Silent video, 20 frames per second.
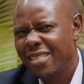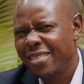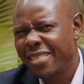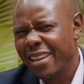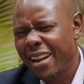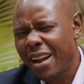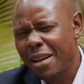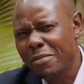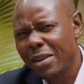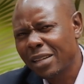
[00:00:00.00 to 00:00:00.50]

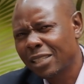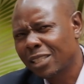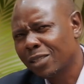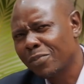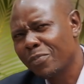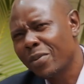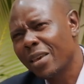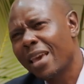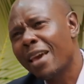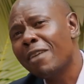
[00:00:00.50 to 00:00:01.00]
There
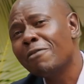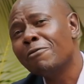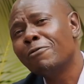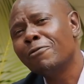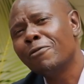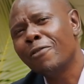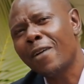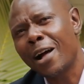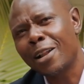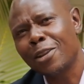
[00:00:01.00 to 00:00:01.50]
must be a
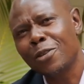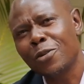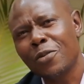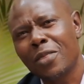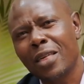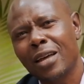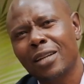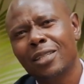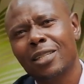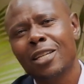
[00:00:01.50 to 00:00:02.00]
value
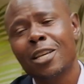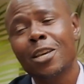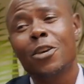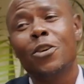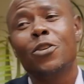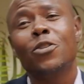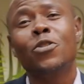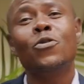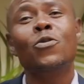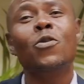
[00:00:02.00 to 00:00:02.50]
that
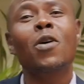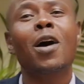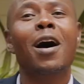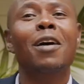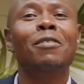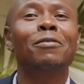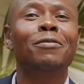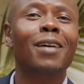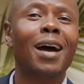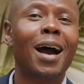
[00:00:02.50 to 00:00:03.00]
you
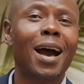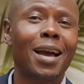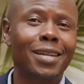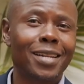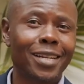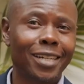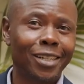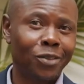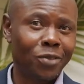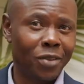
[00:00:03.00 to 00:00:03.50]
have
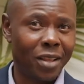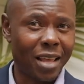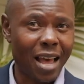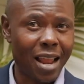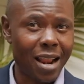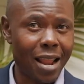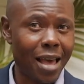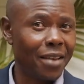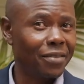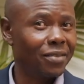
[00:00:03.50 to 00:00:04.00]
added to their
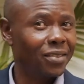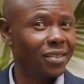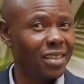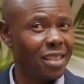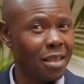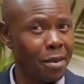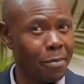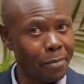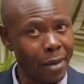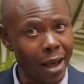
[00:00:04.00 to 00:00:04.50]
lives in
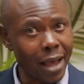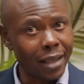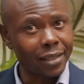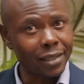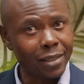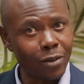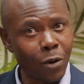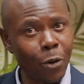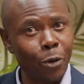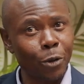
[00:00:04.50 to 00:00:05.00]
the
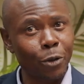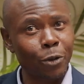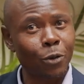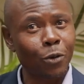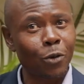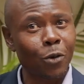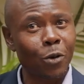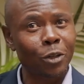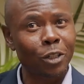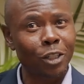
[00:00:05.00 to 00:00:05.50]
past, or you
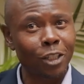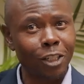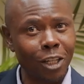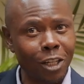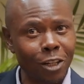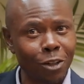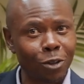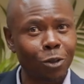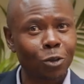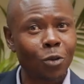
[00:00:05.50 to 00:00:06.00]

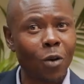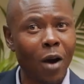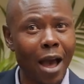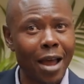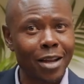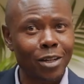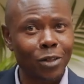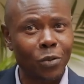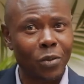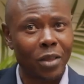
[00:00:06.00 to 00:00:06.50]
continue to
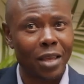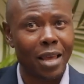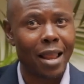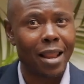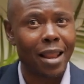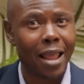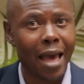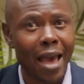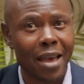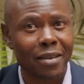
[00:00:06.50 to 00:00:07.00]
add to their
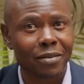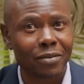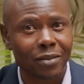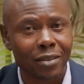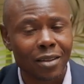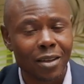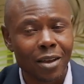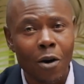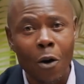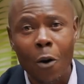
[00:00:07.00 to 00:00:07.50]
lives,
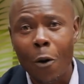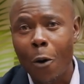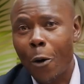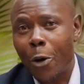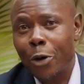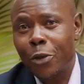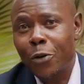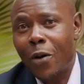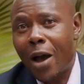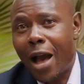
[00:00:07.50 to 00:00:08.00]

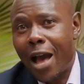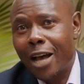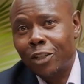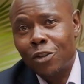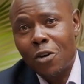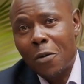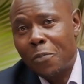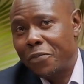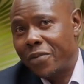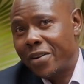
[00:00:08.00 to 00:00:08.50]
or
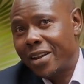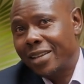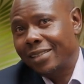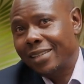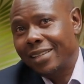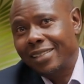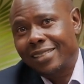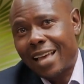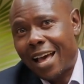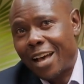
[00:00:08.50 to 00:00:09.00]
your
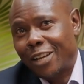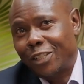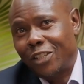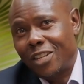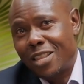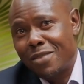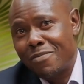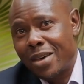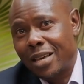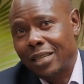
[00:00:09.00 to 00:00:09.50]
presence
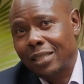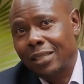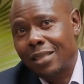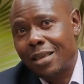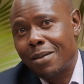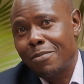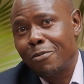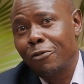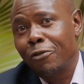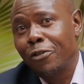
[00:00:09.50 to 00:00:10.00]
actually makes
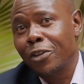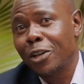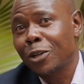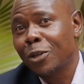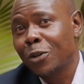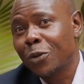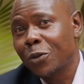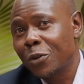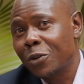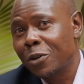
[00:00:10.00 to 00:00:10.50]
them feel
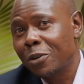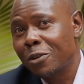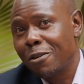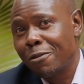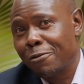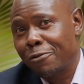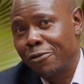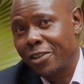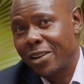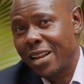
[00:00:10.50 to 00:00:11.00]
good
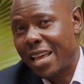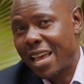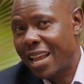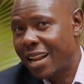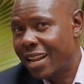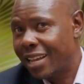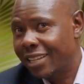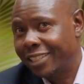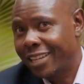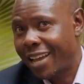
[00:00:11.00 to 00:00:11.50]
or feel
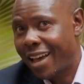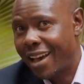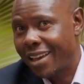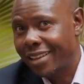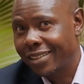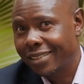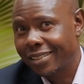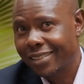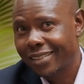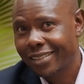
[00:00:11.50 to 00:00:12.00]

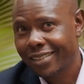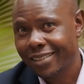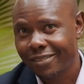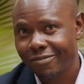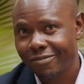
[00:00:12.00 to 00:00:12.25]
energized.